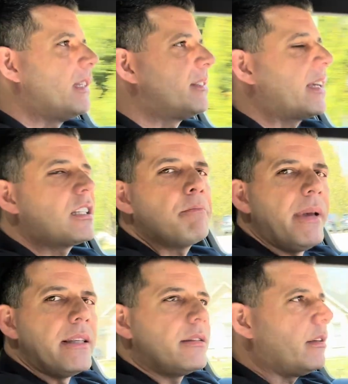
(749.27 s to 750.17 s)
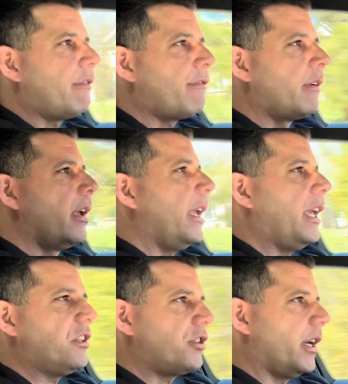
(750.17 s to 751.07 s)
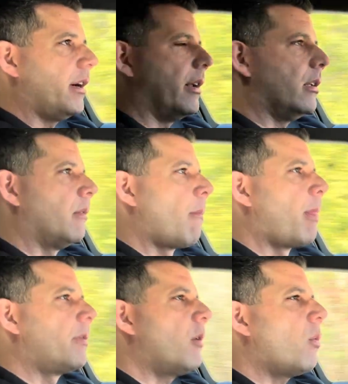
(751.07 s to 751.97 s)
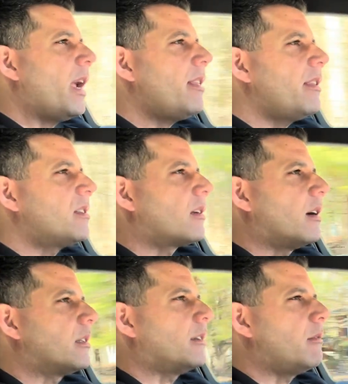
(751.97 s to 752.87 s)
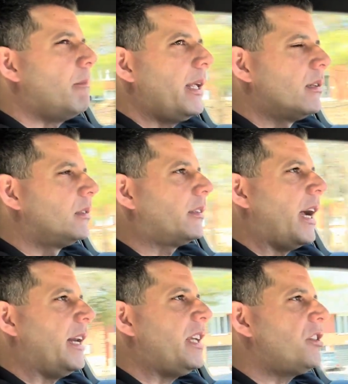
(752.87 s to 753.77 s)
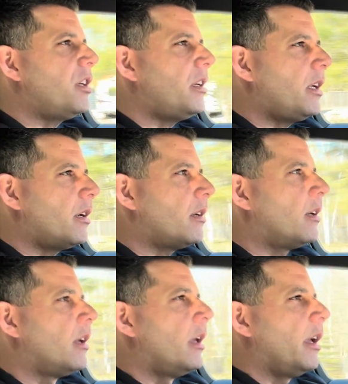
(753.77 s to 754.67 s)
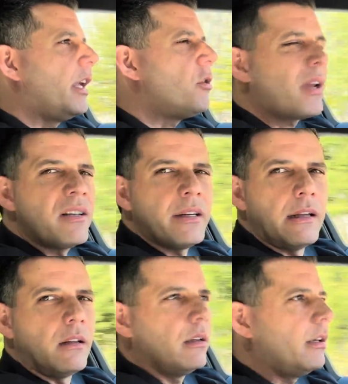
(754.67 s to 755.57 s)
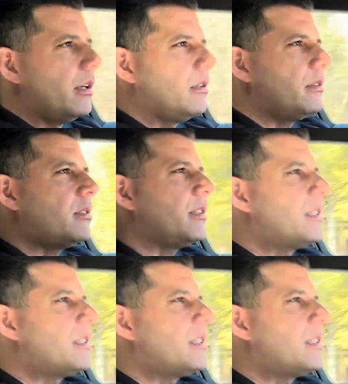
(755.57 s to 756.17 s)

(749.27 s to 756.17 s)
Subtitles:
expensive in general. The way that these cars are built and engineered, you can tell. It's